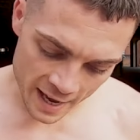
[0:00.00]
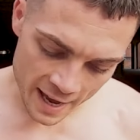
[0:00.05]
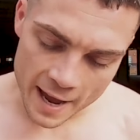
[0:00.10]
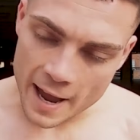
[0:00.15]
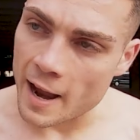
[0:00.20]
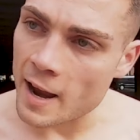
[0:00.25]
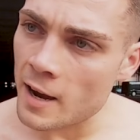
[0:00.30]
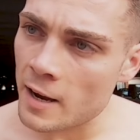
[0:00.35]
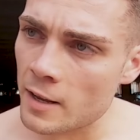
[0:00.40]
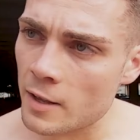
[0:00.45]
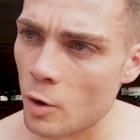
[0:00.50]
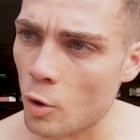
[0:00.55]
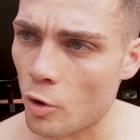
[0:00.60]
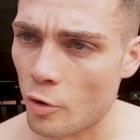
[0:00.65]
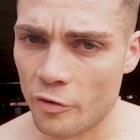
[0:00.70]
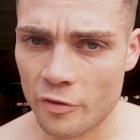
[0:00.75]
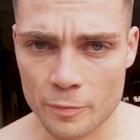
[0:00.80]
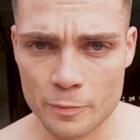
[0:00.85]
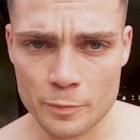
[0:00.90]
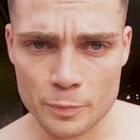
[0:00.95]
here,
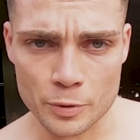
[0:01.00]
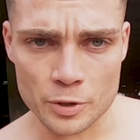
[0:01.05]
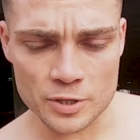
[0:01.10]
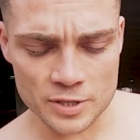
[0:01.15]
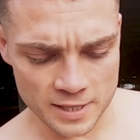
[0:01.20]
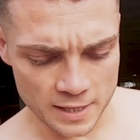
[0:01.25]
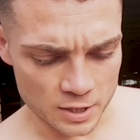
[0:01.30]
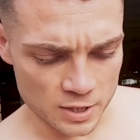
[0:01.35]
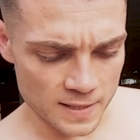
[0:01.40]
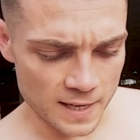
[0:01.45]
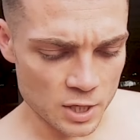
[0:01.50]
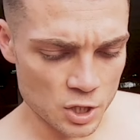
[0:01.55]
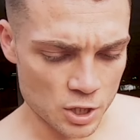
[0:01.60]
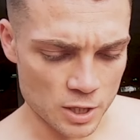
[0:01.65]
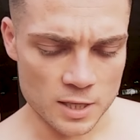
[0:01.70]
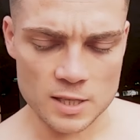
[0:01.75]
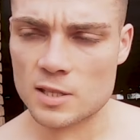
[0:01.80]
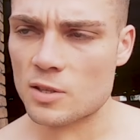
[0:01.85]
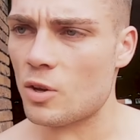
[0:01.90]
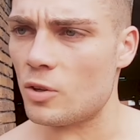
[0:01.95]
or bruise
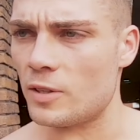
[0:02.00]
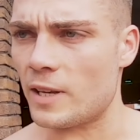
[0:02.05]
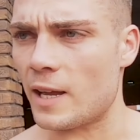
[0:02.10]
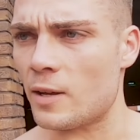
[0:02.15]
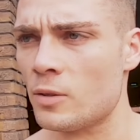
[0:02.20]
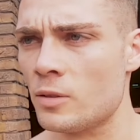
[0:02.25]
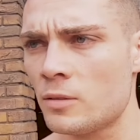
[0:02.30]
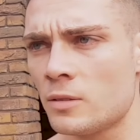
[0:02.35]
sensation, it's gone now.